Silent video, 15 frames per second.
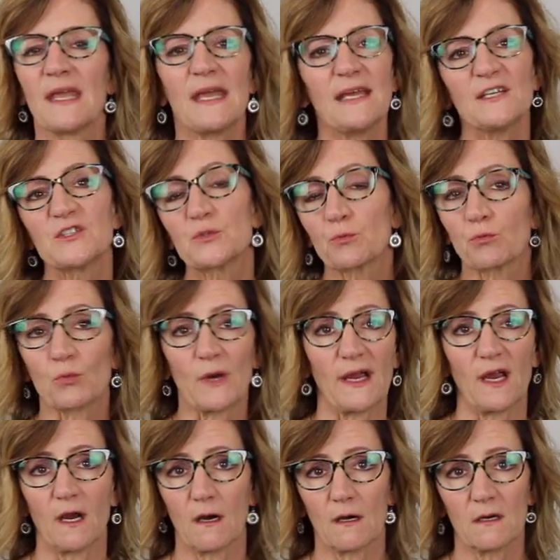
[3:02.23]
it's
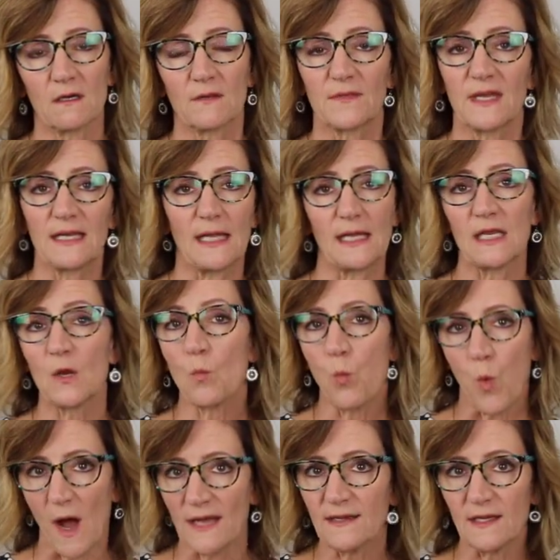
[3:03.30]
rare that any
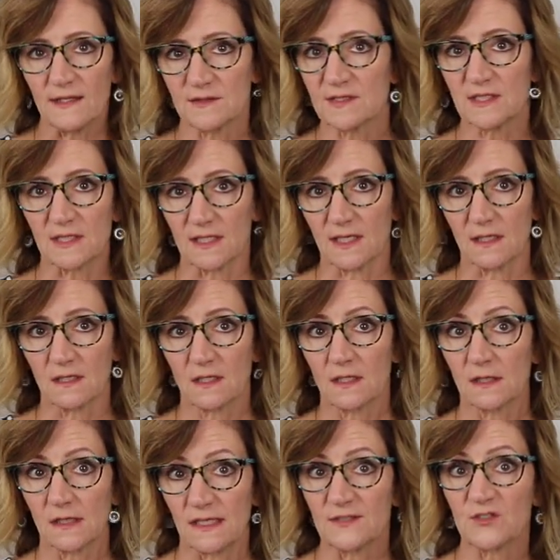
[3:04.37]
one incident
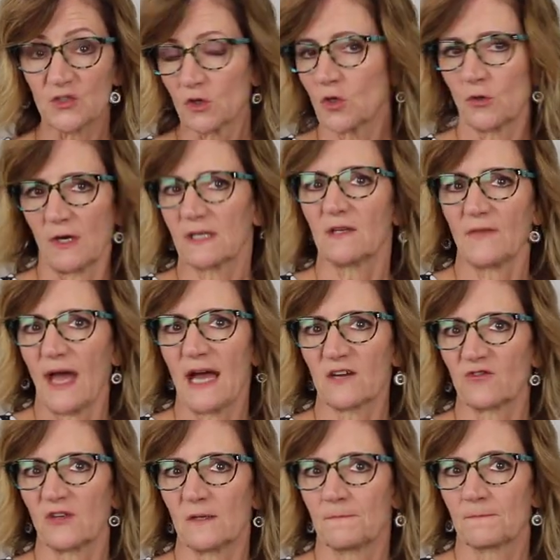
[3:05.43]
leads to corrective
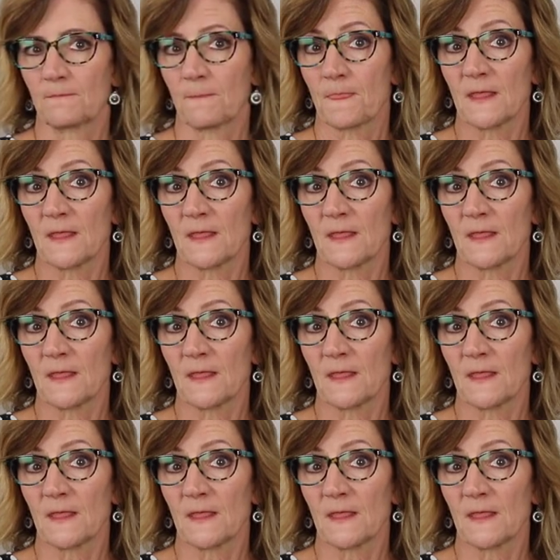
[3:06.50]
action,